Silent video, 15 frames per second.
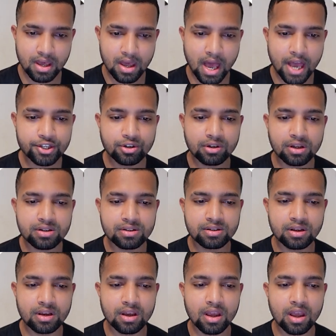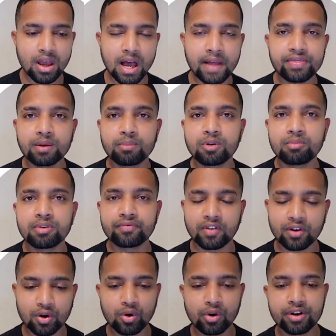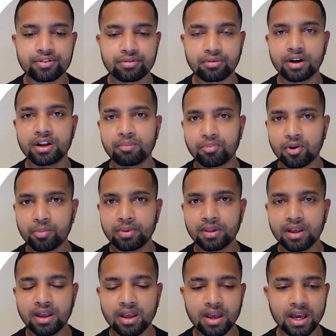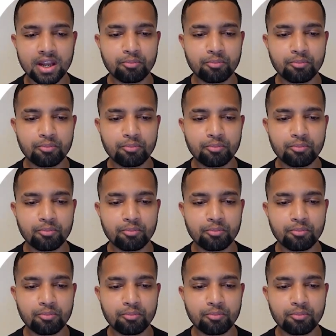As you can see, at the moment the code is running properly,